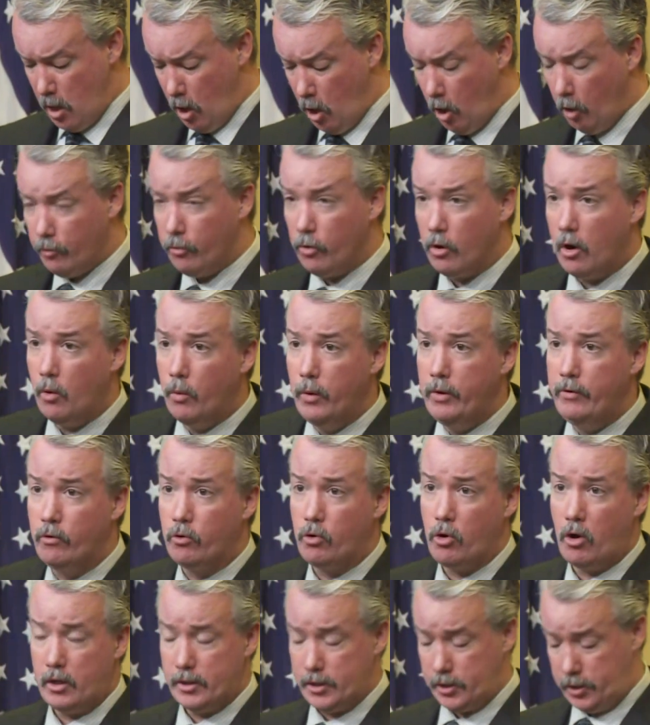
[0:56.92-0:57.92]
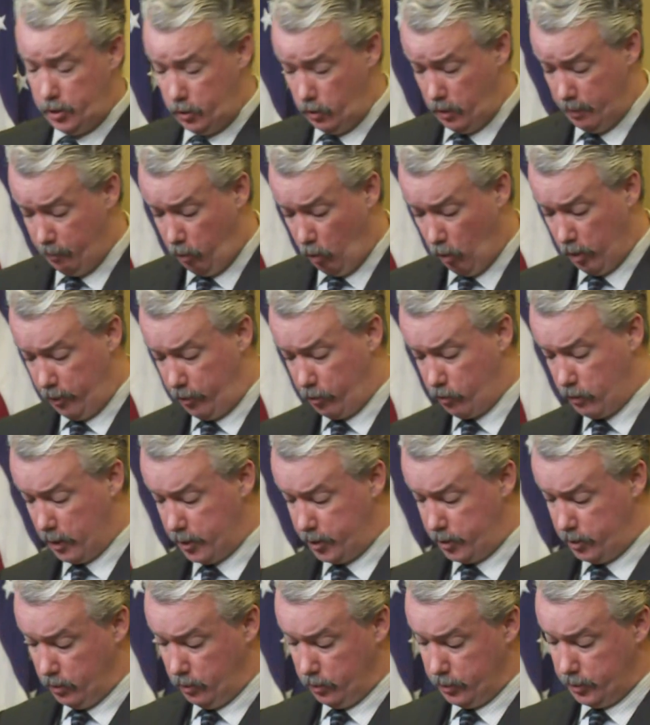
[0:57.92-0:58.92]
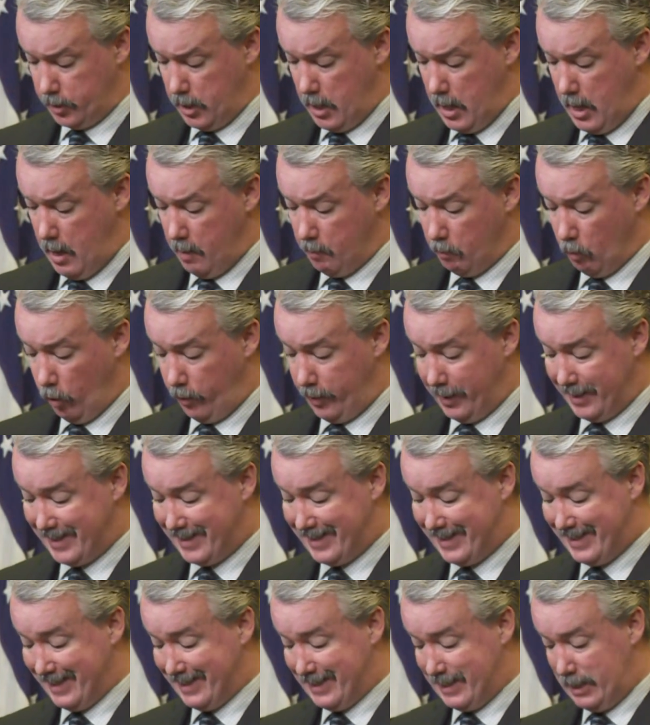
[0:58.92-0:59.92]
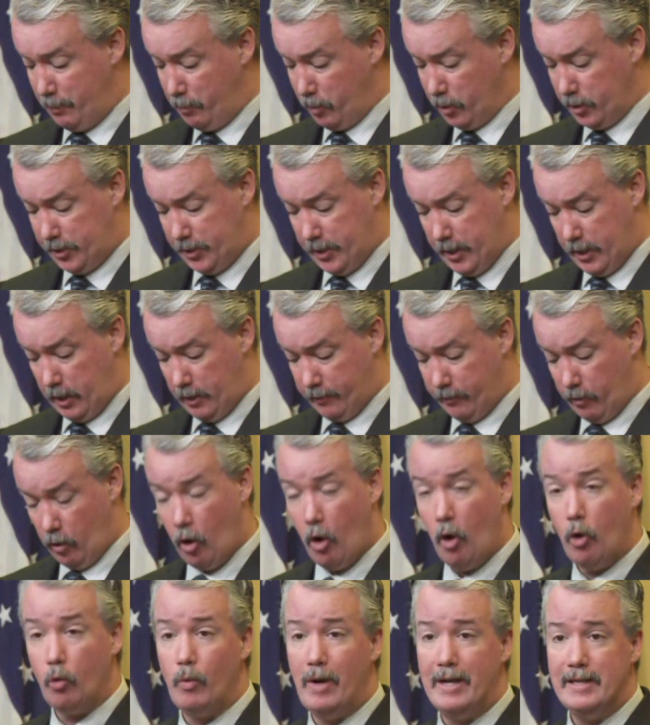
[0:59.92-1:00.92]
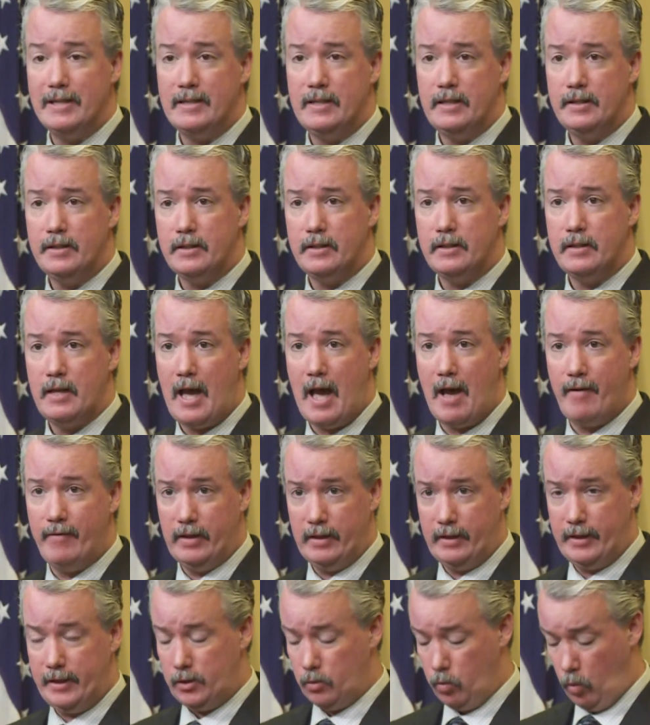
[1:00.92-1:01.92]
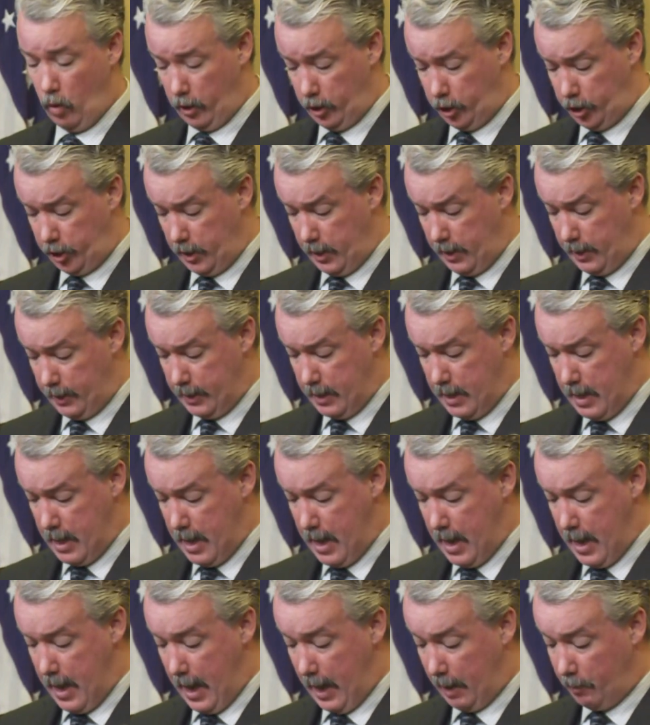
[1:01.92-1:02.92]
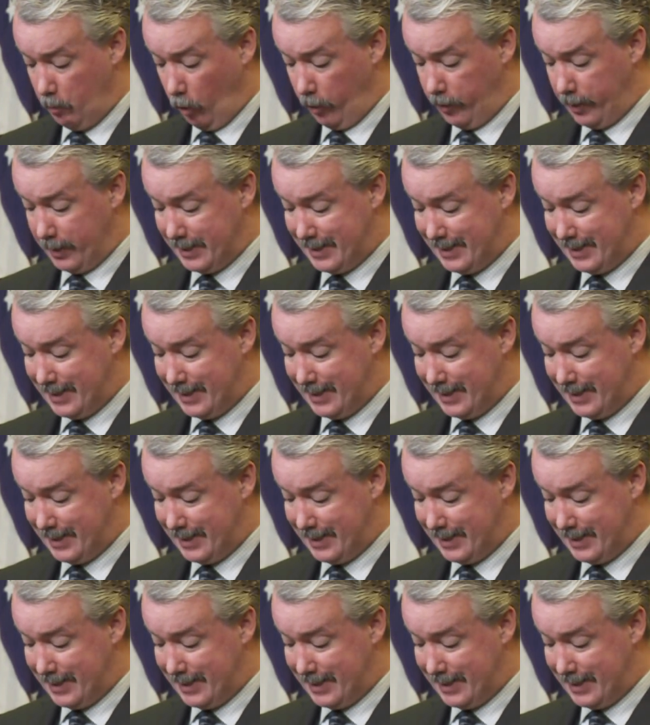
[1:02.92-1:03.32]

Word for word: Overall, we've crossed two important thresholds. More than 60% of all residents have at least one shot, and more than